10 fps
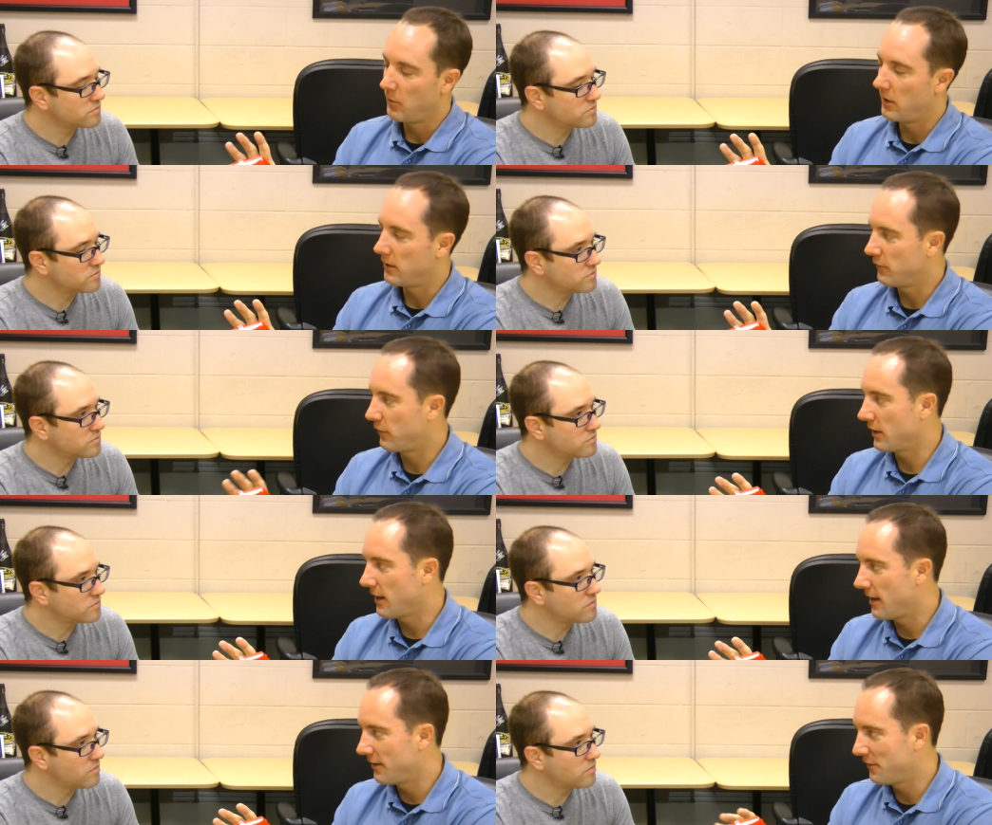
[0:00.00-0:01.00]
Speaker 1: be aware, don't freak
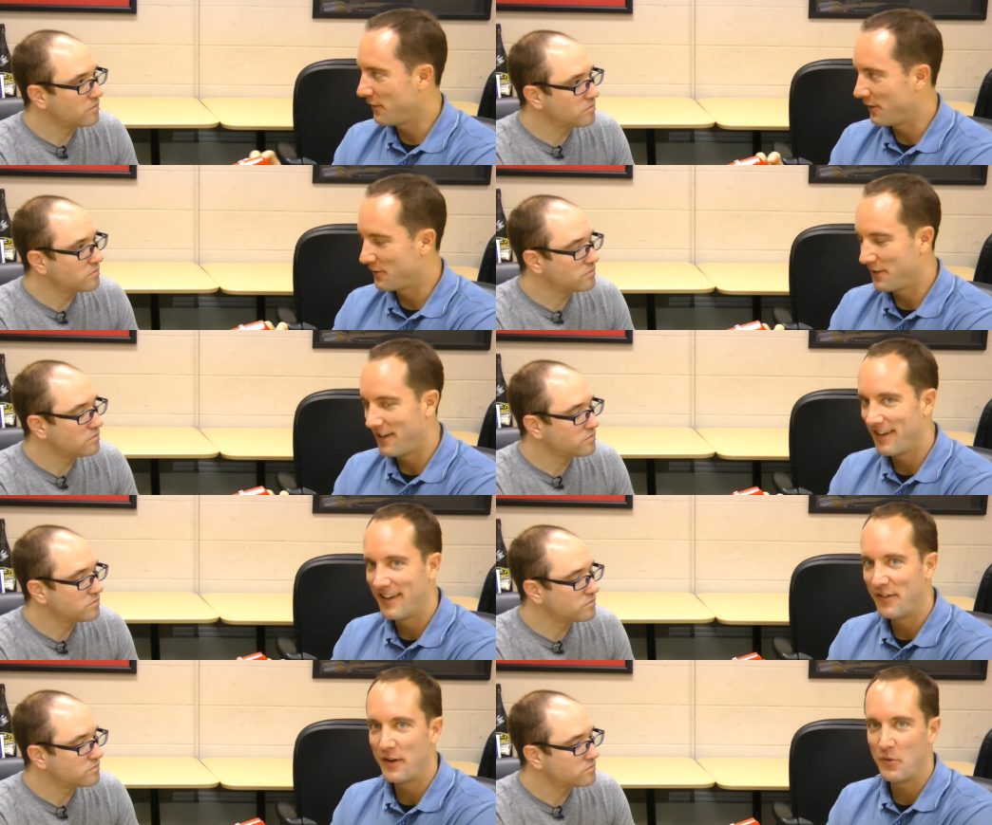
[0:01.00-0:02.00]
out.
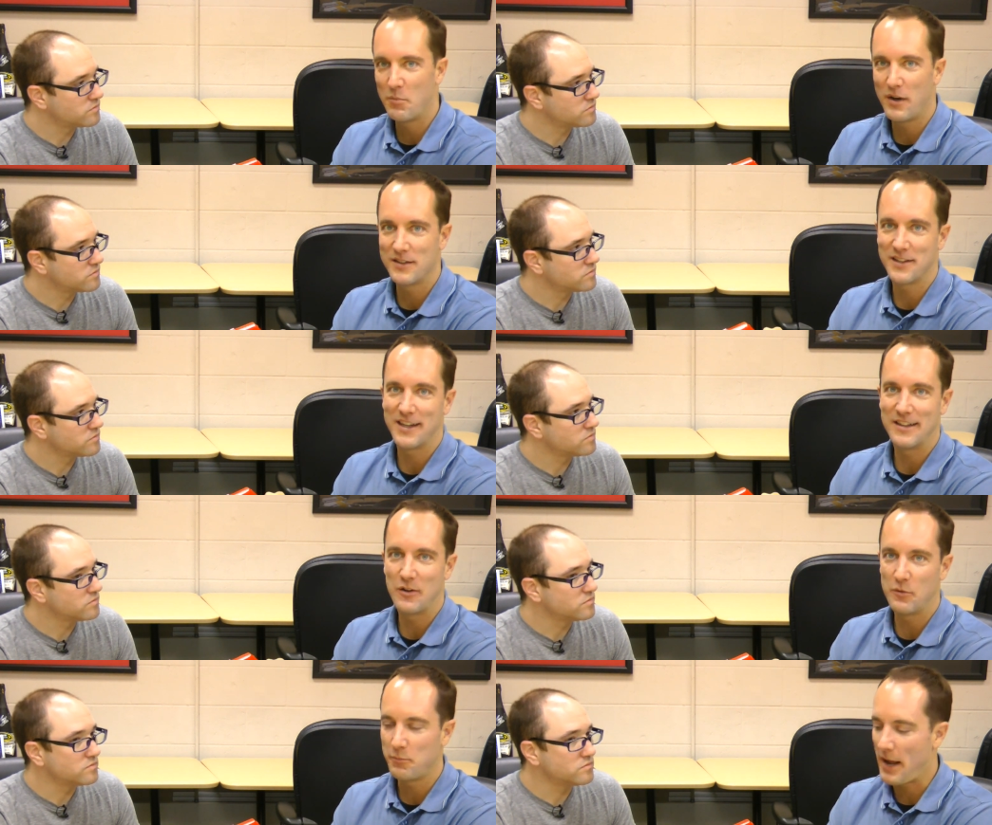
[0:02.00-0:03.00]
If anyone buys a kit,
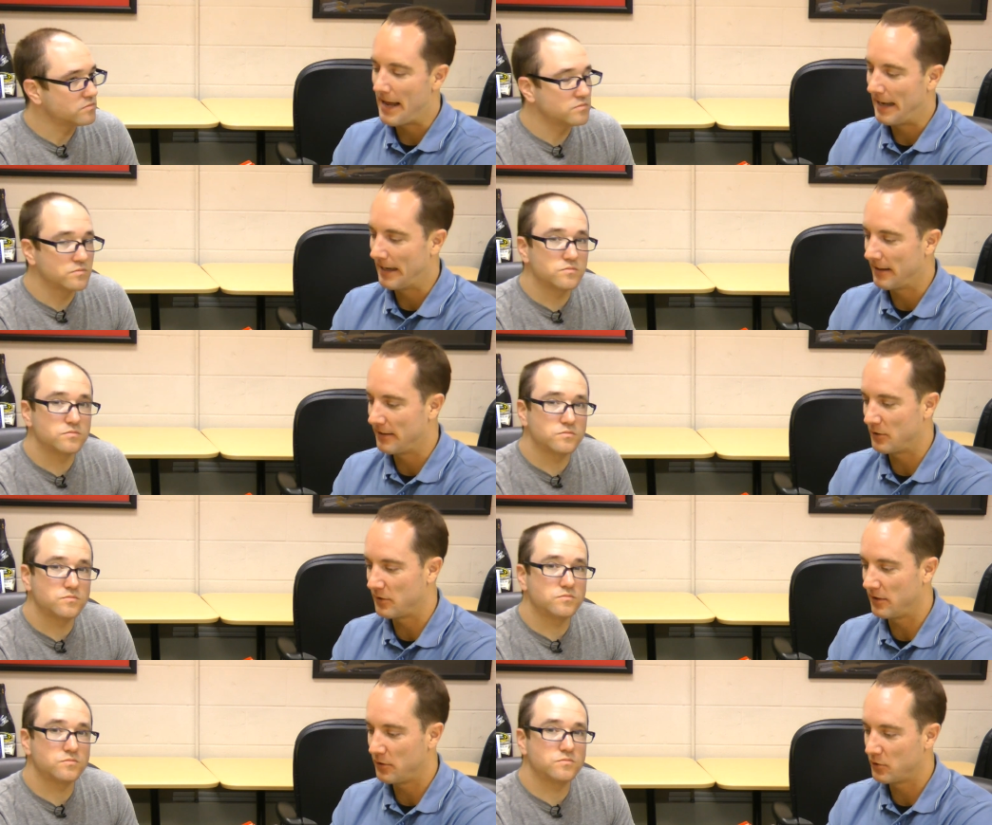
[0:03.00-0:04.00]
don't panic that
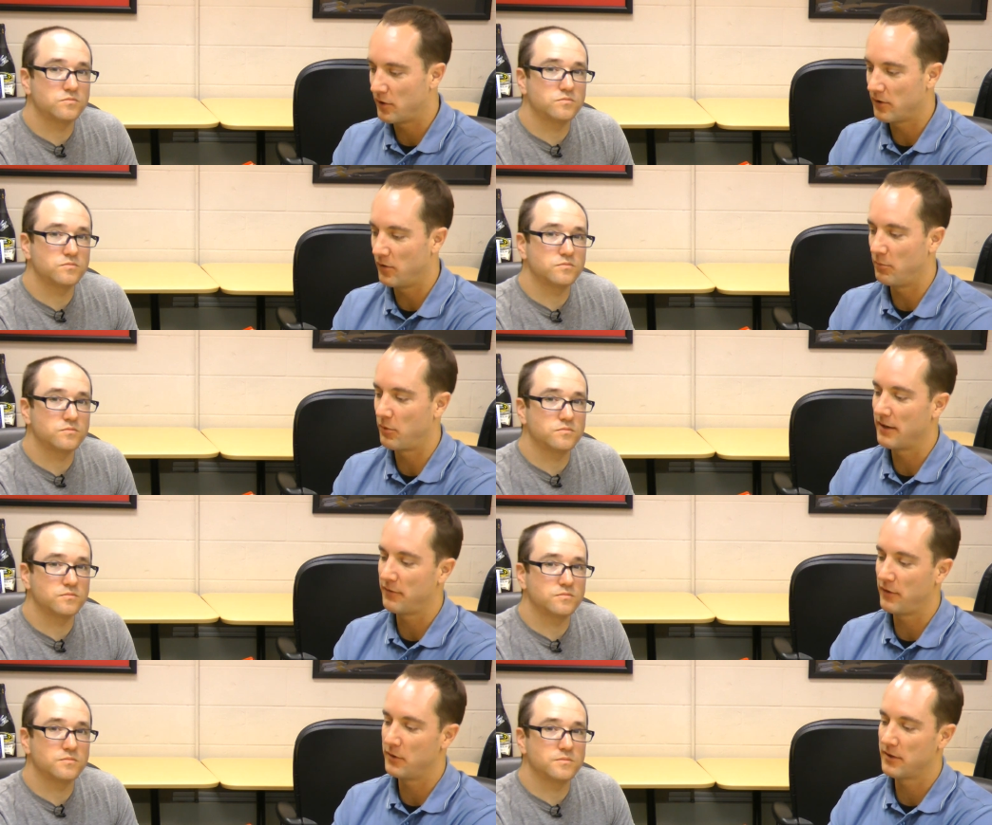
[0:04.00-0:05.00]
there's a little trickle of brake
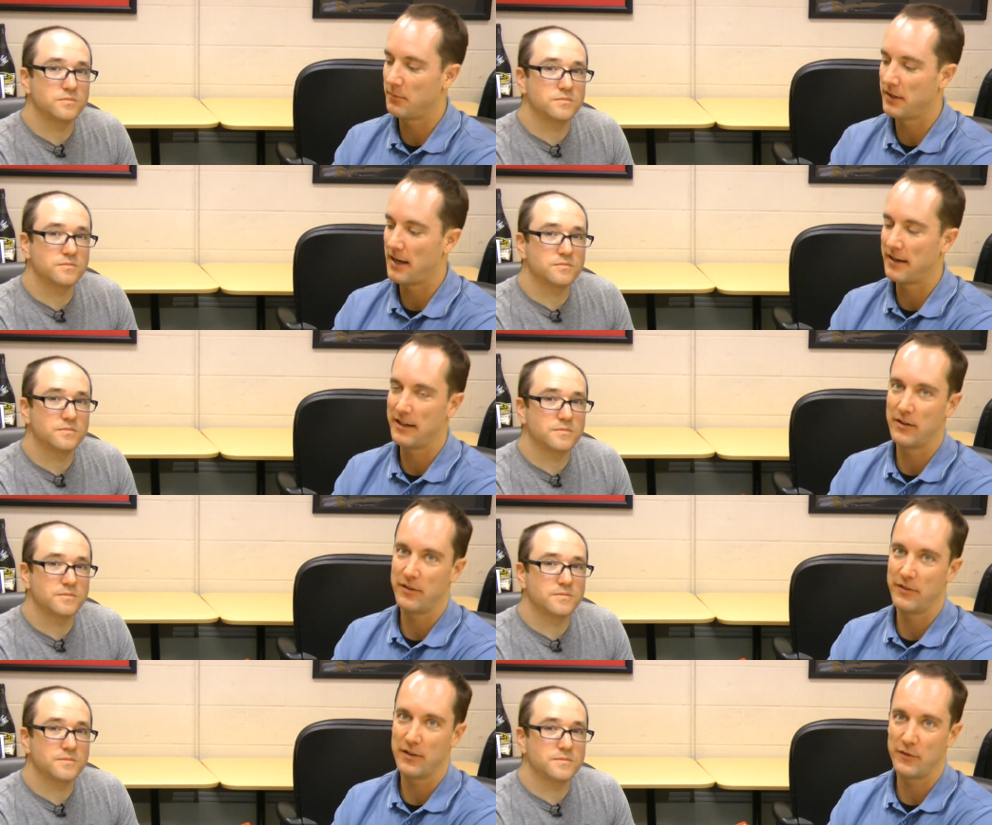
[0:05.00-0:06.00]
fluid coming out of here
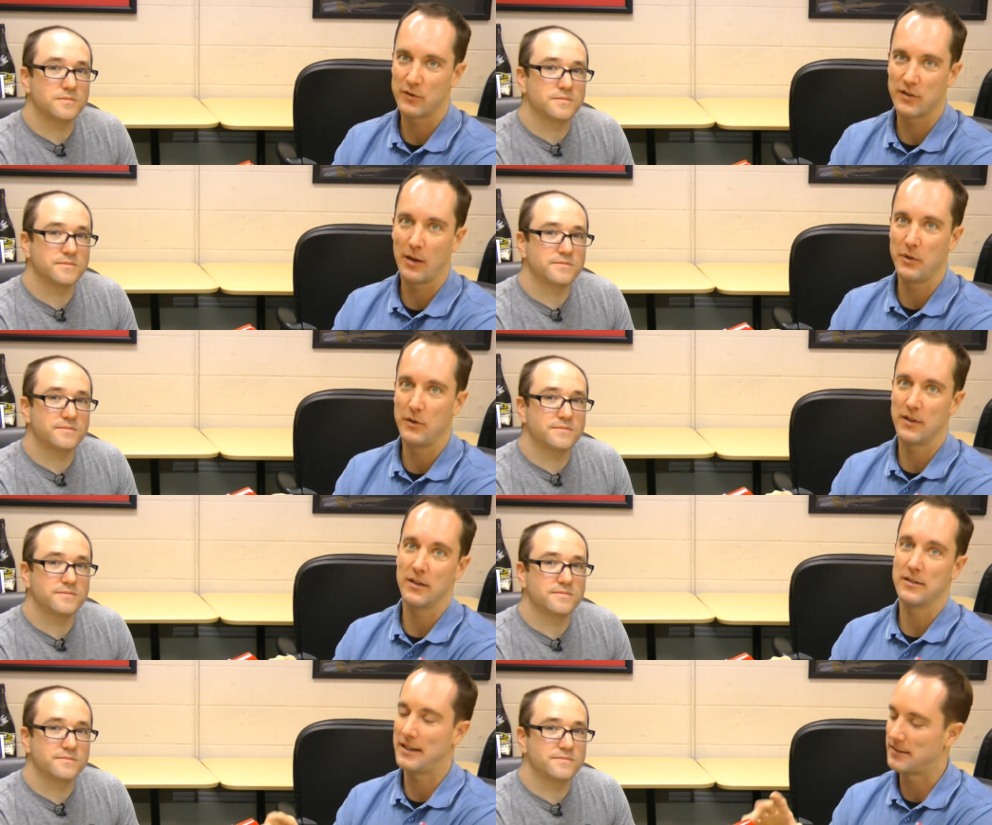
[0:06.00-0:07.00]
the very first time you use it,
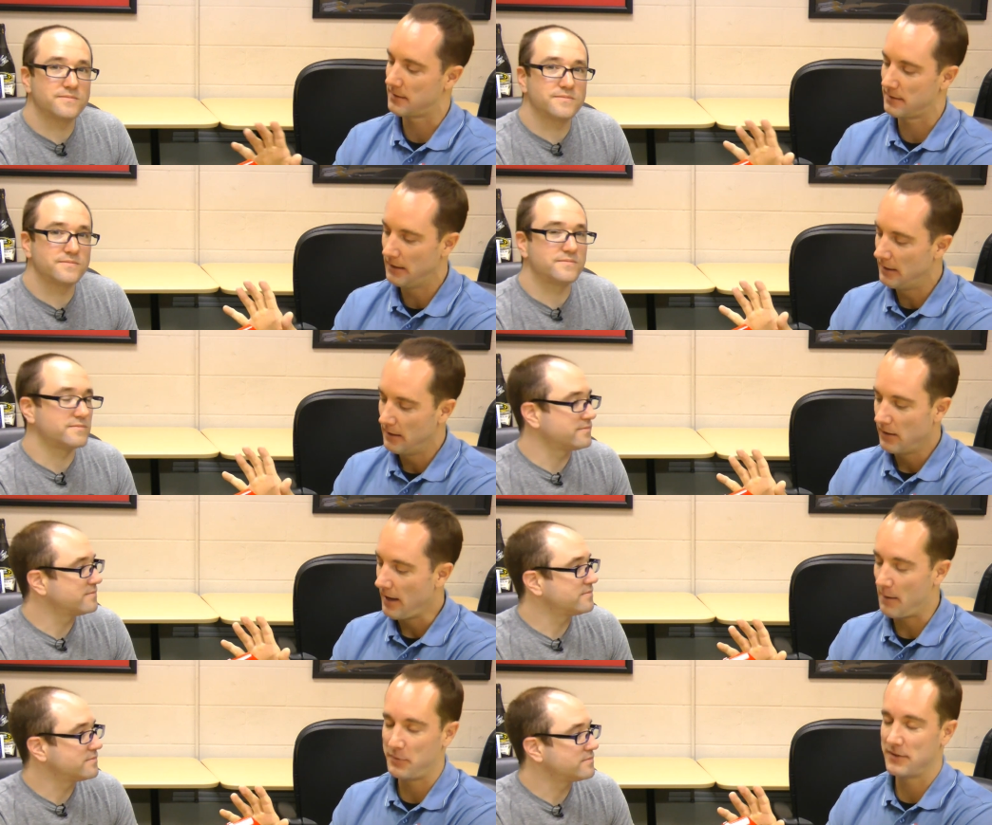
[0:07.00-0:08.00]
because that's
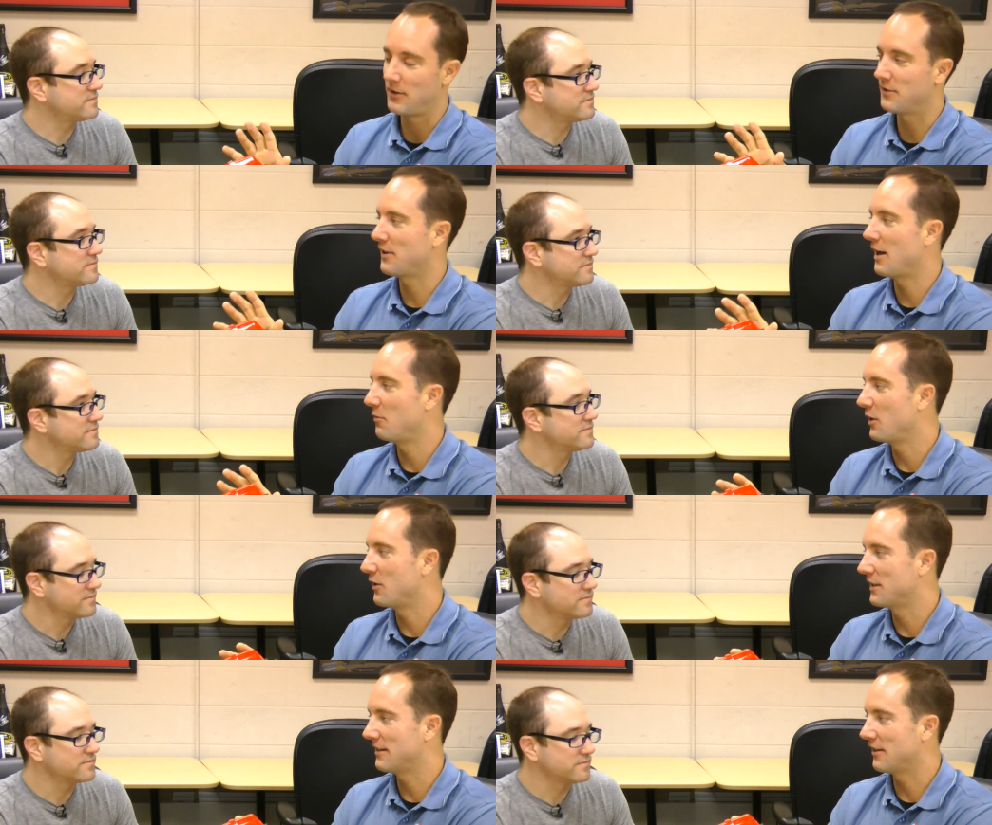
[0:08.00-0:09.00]
happens all the time. We
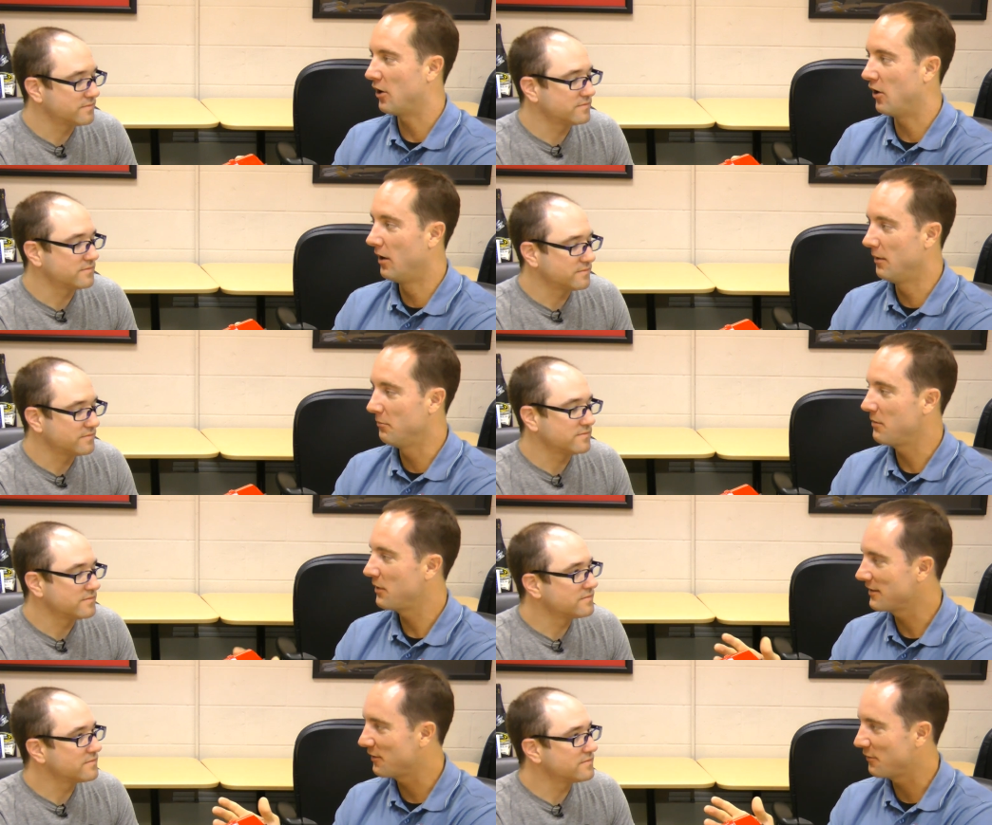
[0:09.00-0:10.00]
always get the call, oh, my
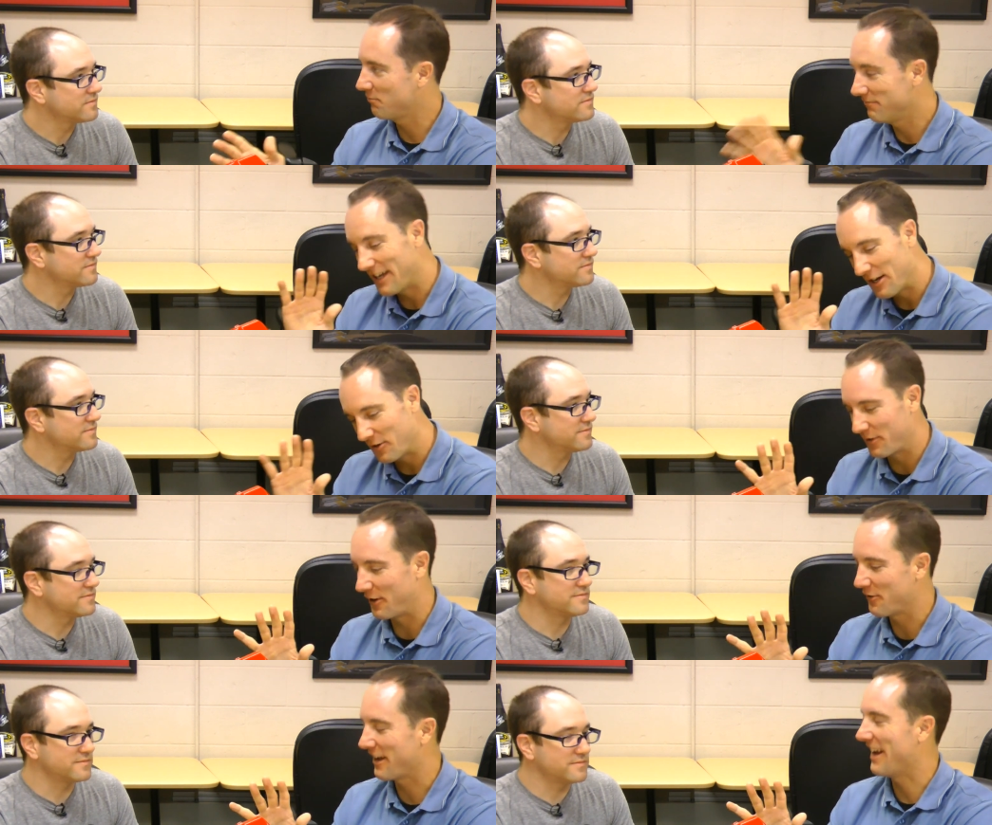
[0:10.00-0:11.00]
brakes are, no, they're
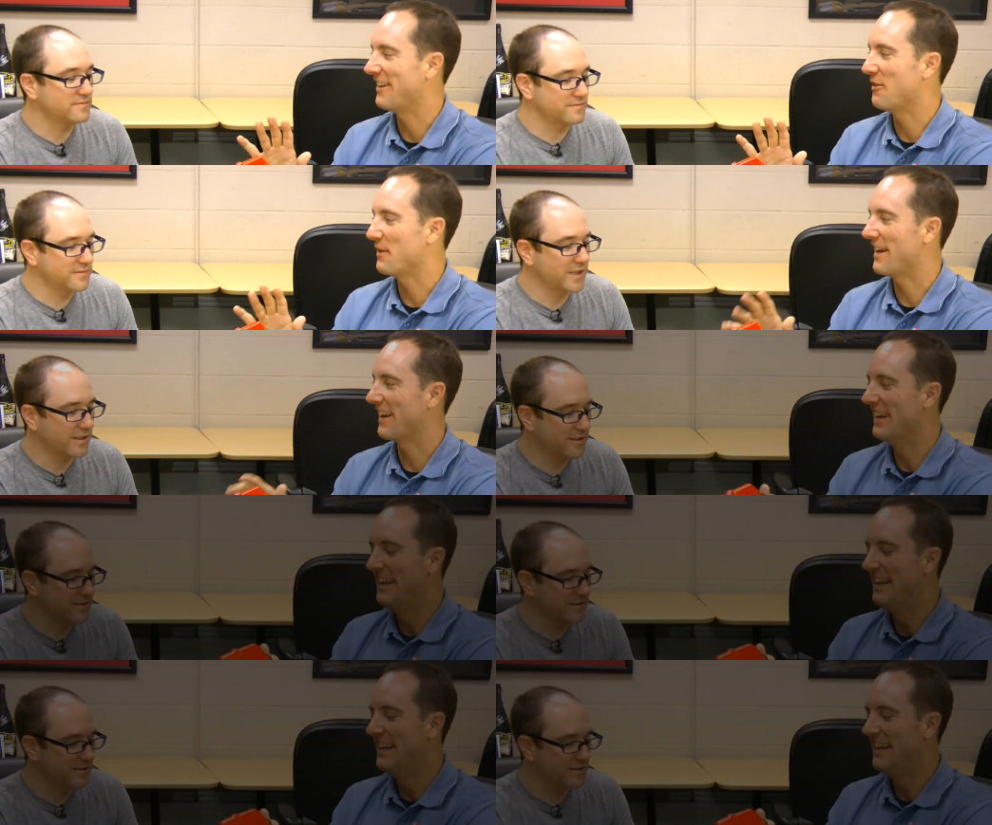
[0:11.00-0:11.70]
okay, don't pass.